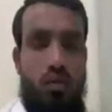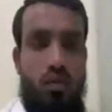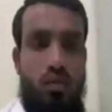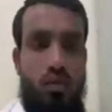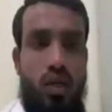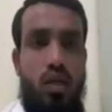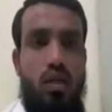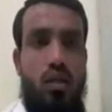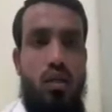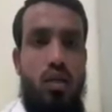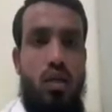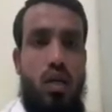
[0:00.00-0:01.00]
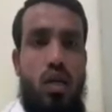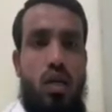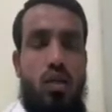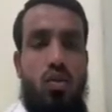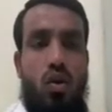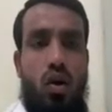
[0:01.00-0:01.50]
figure.
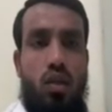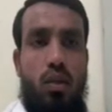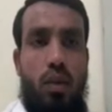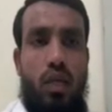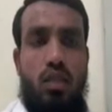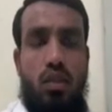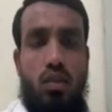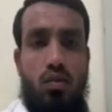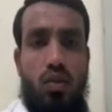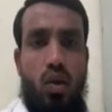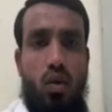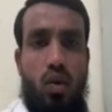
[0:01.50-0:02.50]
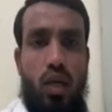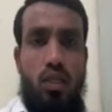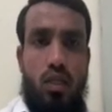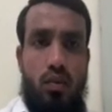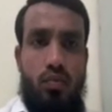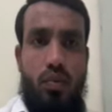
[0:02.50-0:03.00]
So on the basis of the
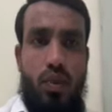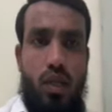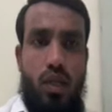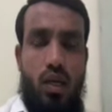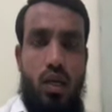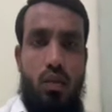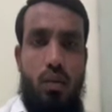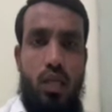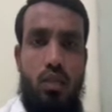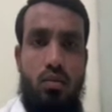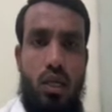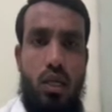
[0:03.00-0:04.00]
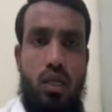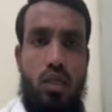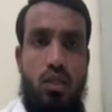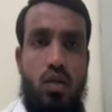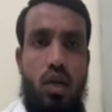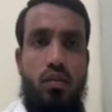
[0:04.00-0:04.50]
location, Marismatic
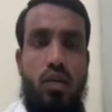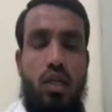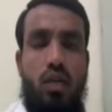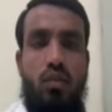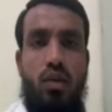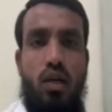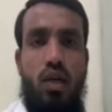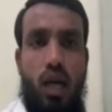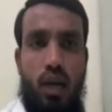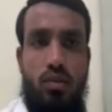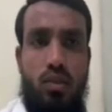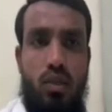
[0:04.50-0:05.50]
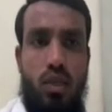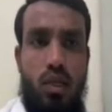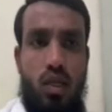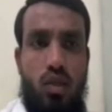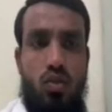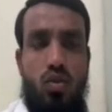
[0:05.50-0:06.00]
tissue having a different types.
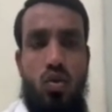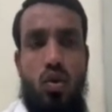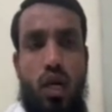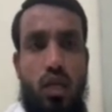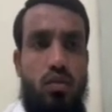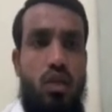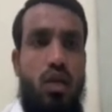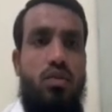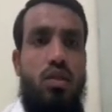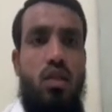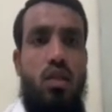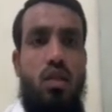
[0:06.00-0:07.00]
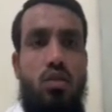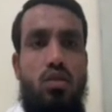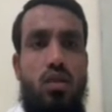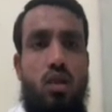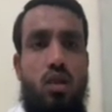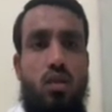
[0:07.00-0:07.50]
So as we have seen this
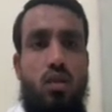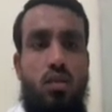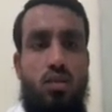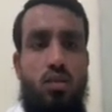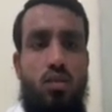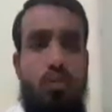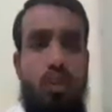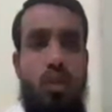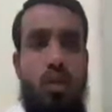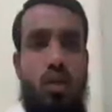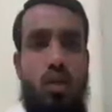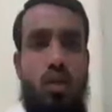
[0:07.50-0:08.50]
picture,